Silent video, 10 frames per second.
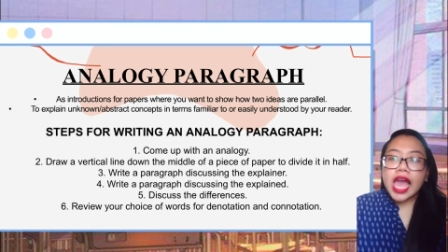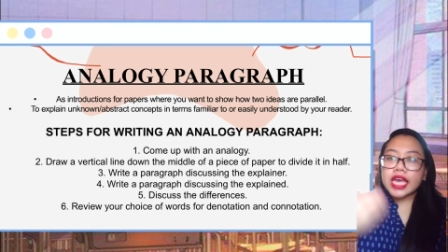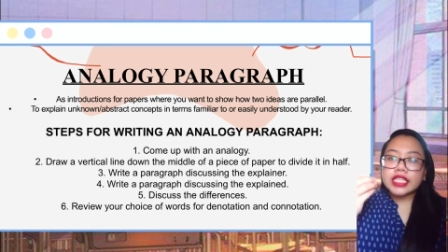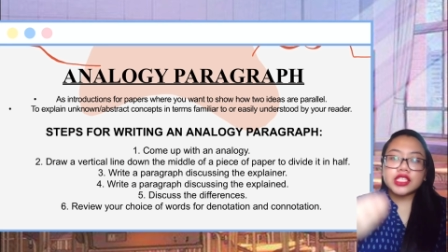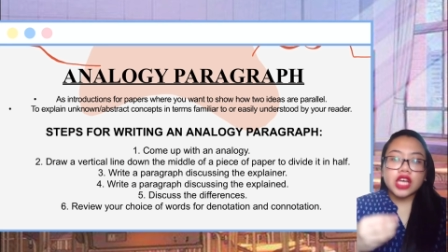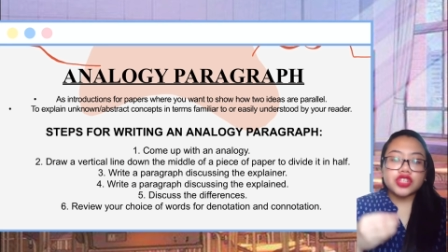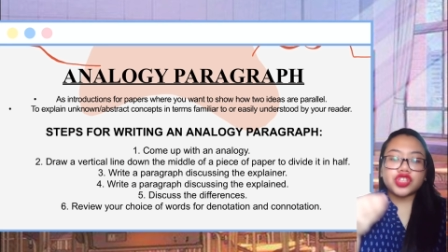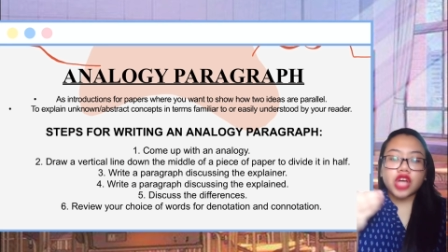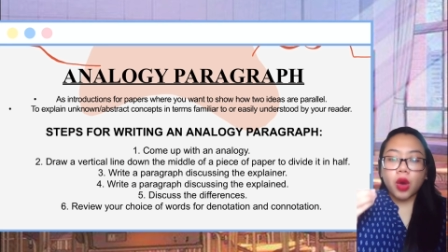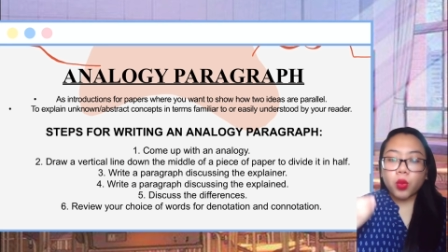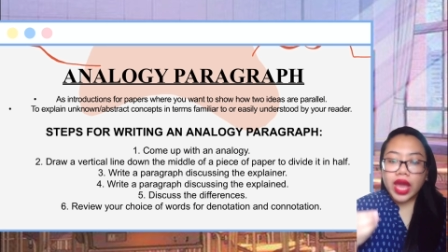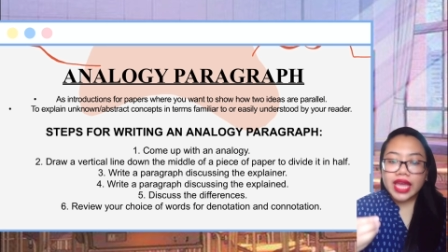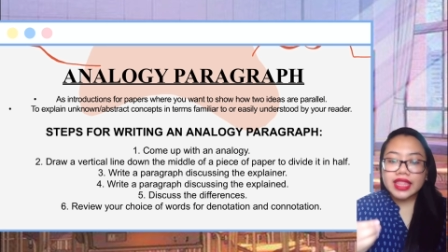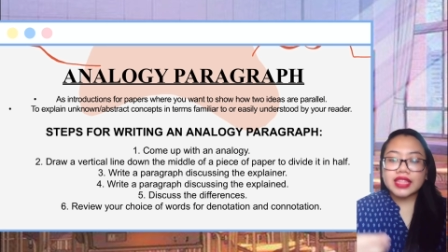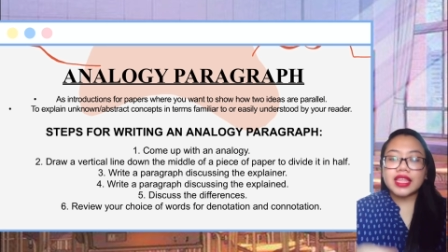in such a way
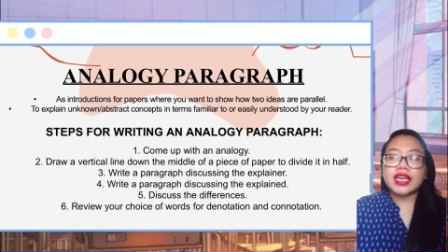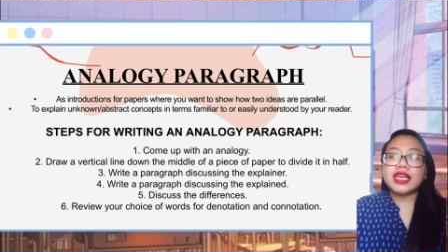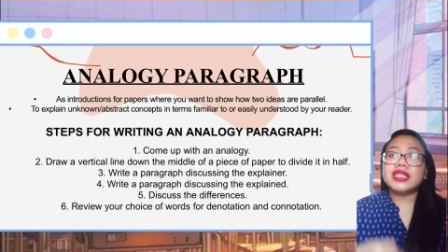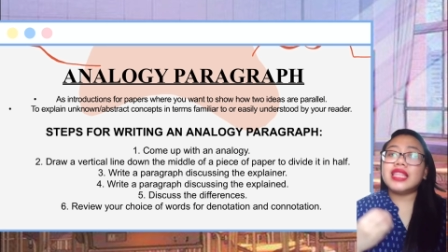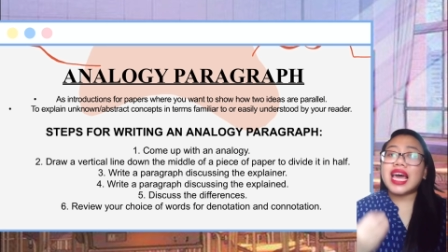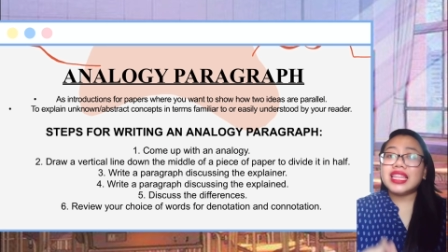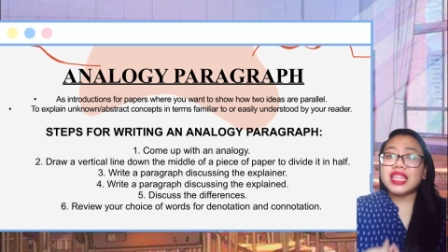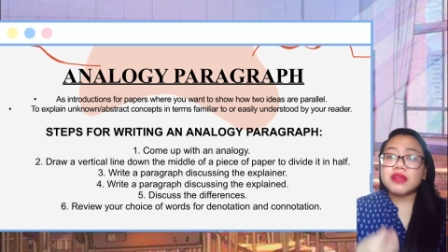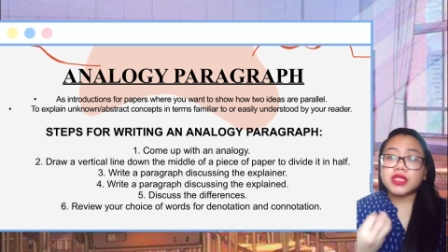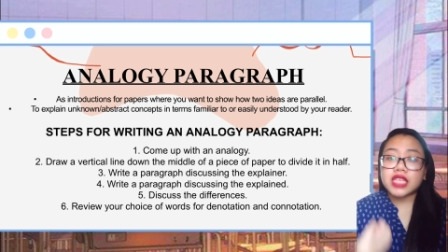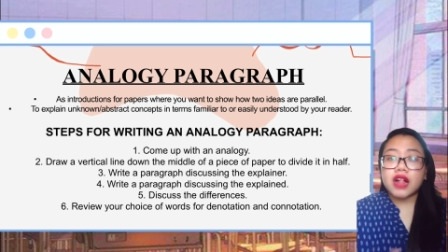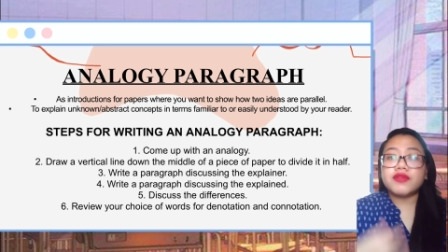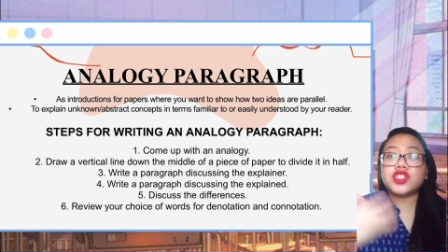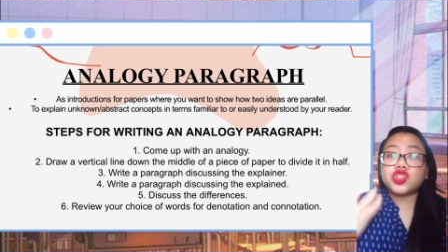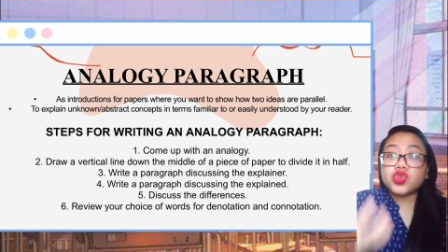that they can lend
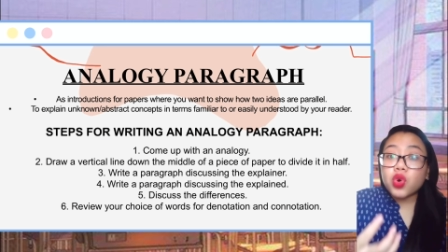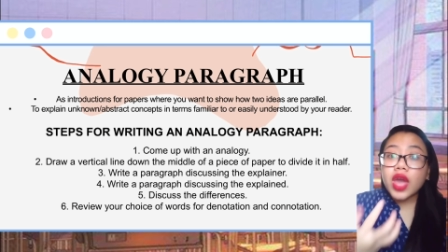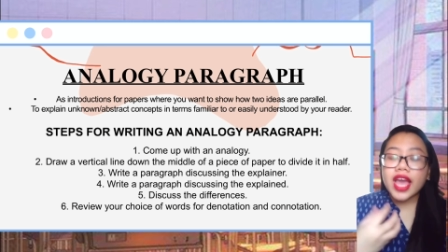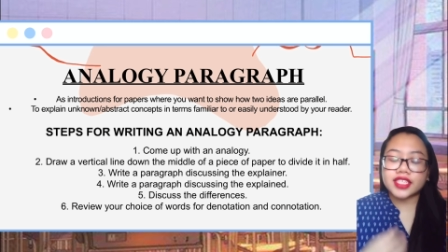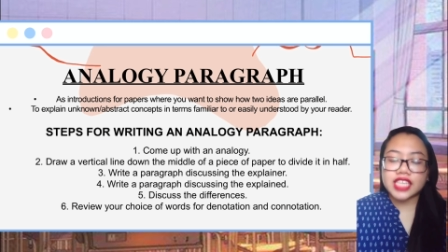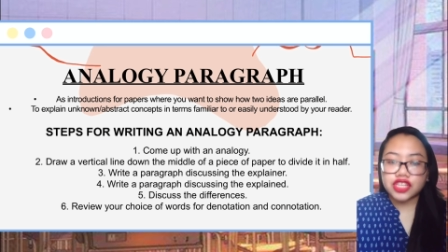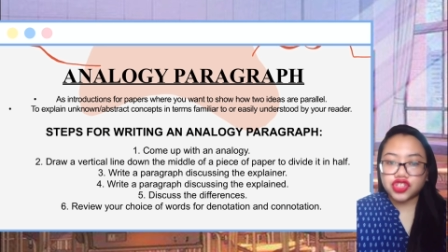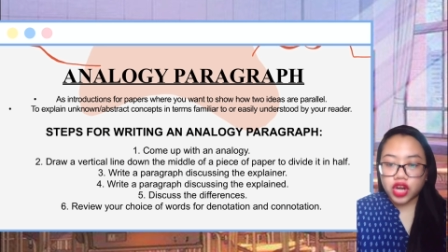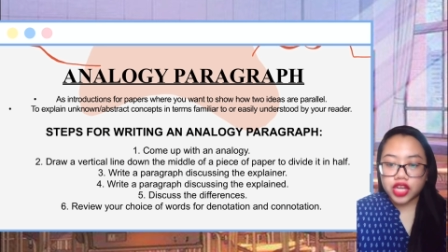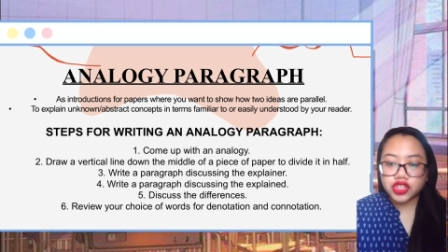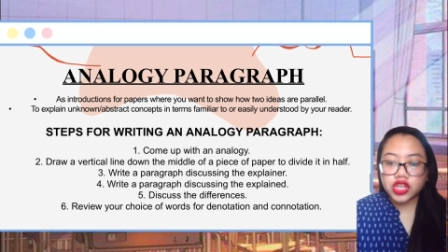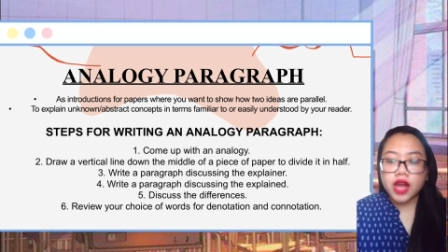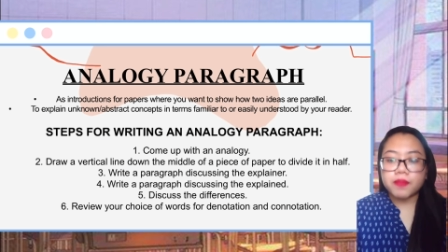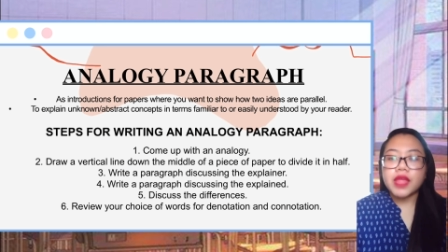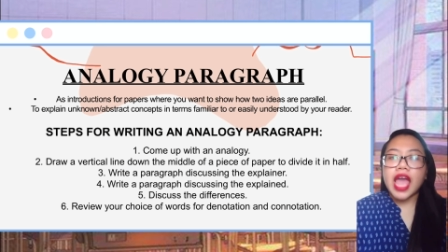themselves to exaggeration.